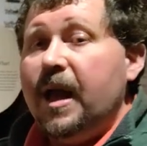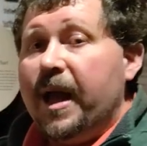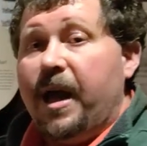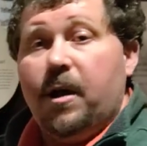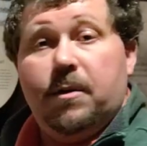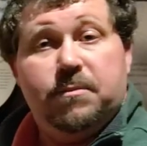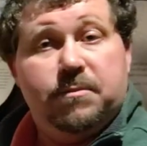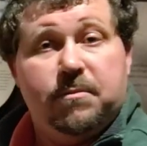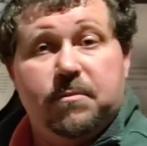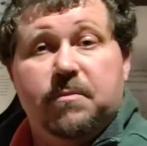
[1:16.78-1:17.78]
Now,
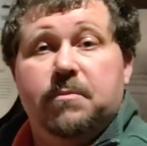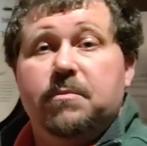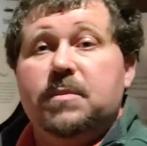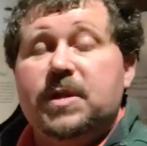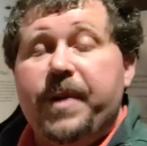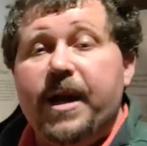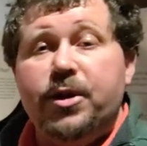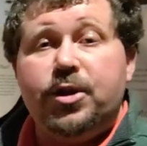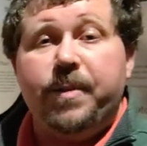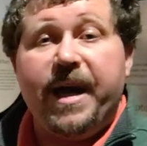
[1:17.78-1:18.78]

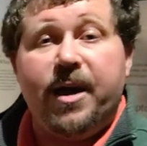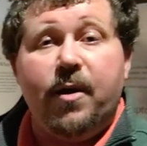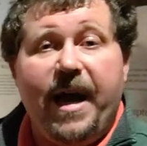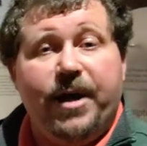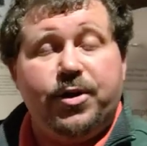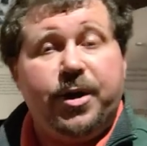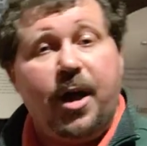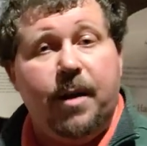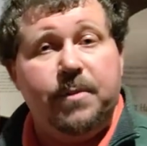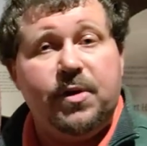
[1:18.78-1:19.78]
Spanish tobacco actually
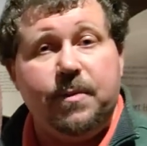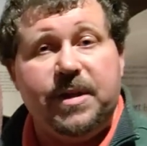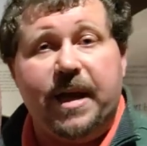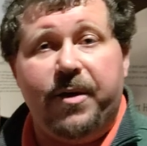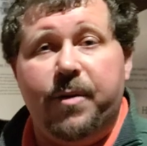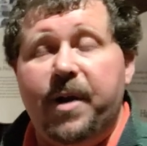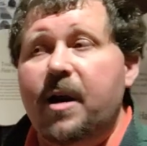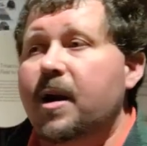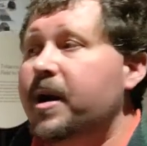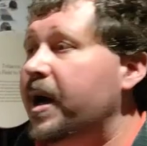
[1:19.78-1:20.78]
comes from South
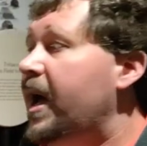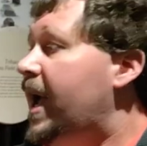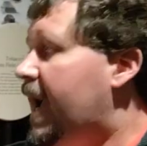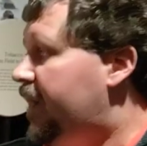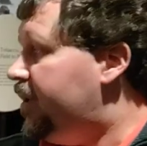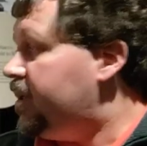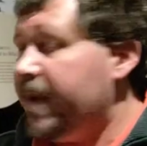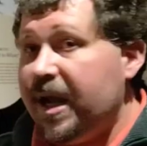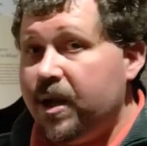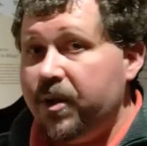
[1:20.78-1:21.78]
America, and the
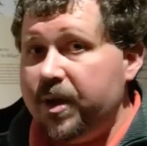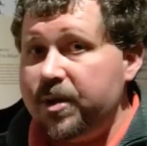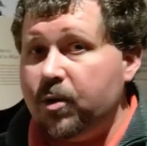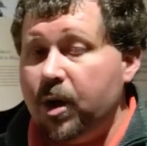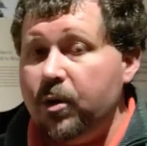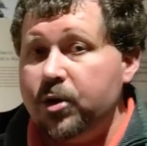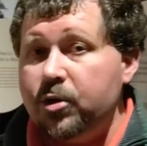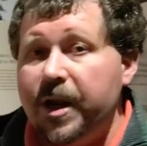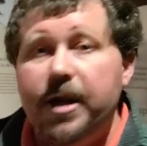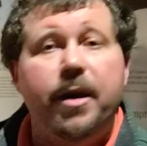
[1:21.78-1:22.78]
tobacco that is grown and
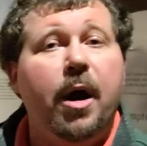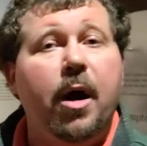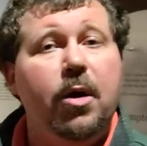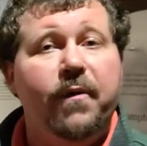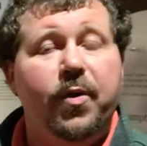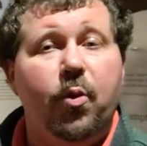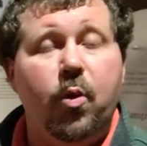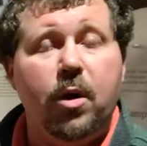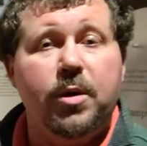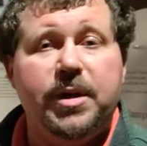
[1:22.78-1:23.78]
traded all over the
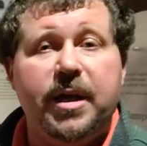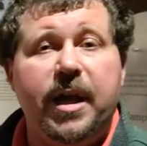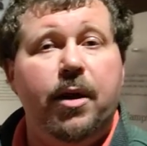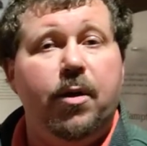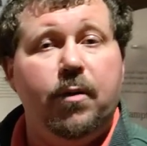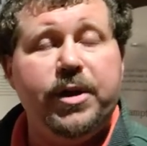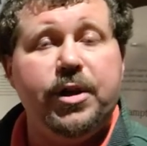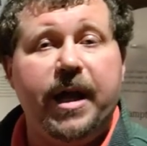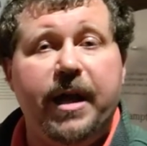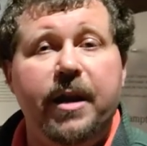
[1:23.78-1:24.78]
world today
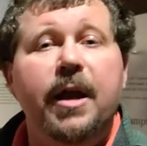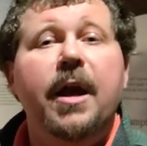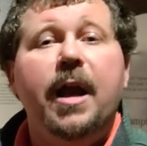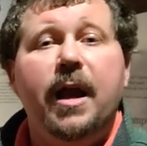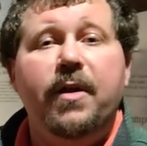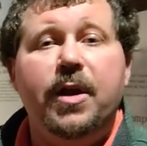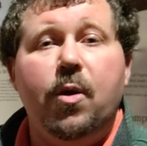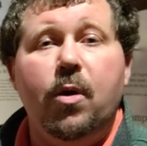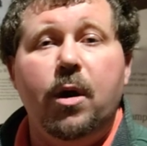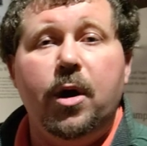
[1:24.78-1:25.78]
originated in the
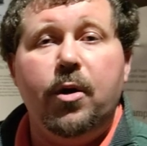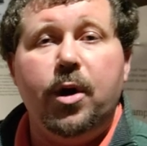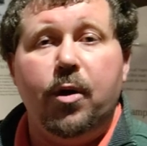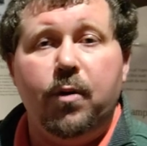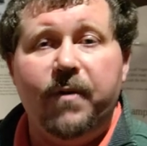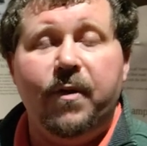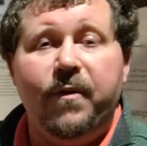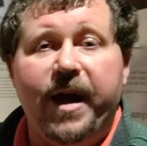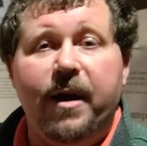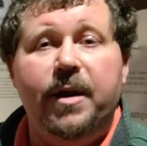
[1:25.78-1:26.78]
Orinoco River
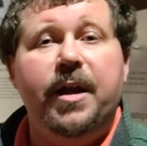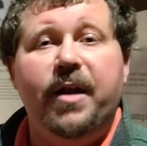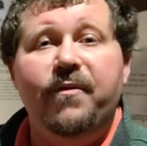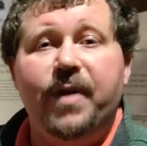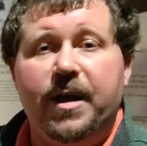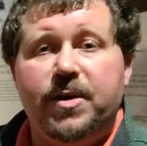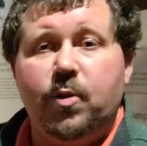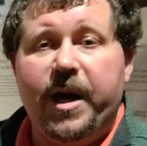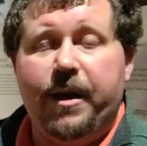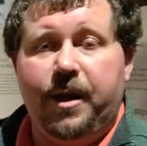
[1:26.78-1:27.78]
Valley in
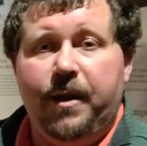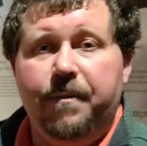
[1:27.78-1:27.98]
Venezuela.